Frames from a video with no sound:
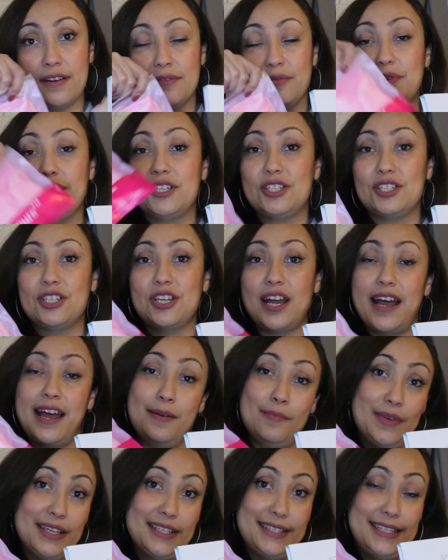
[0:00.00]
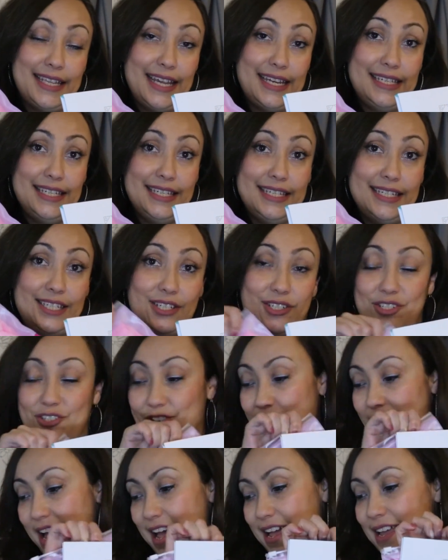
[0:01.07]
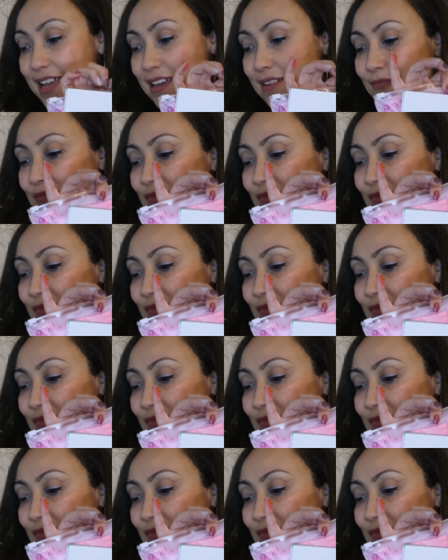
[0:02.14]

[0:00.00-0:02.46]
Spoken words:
which I'm excited to try.